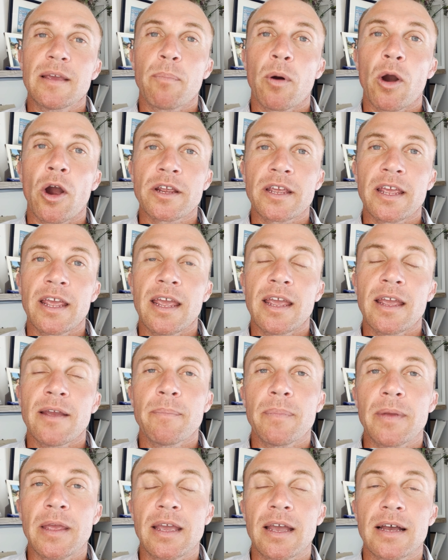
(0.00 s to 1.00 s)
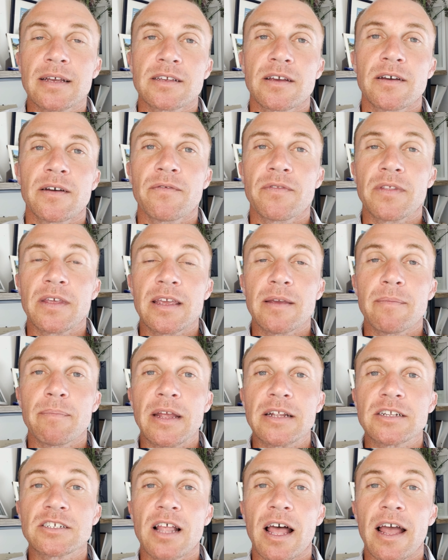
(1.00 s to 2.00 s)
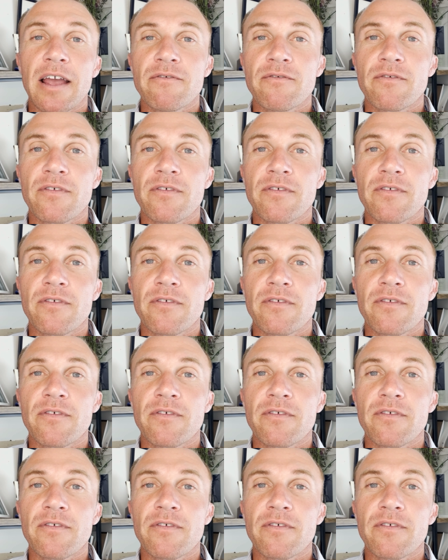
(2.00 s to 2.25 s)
parking, because of the beach life,